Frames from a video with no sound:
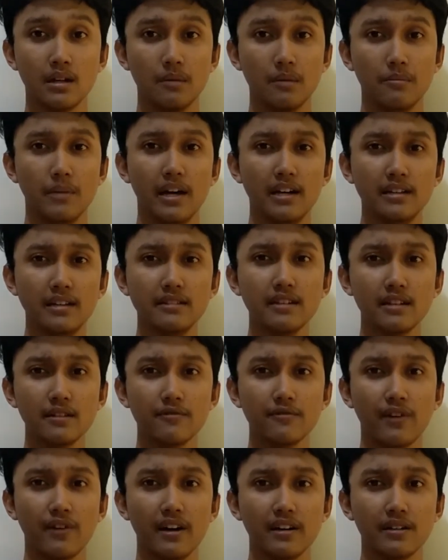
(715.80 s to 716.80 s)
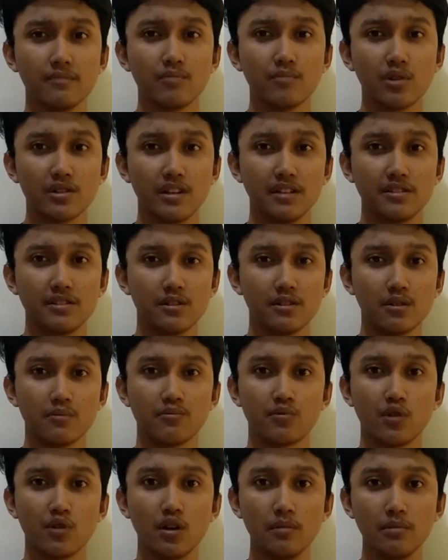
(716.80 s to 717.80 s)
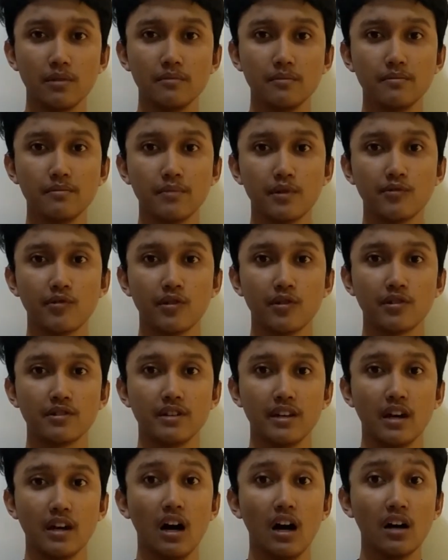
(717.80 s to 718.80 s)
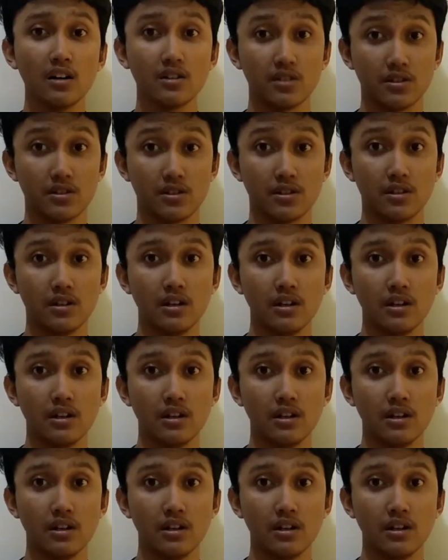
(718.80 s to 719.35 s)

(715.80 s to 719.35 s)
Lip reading: When identifying potential problems before they occur,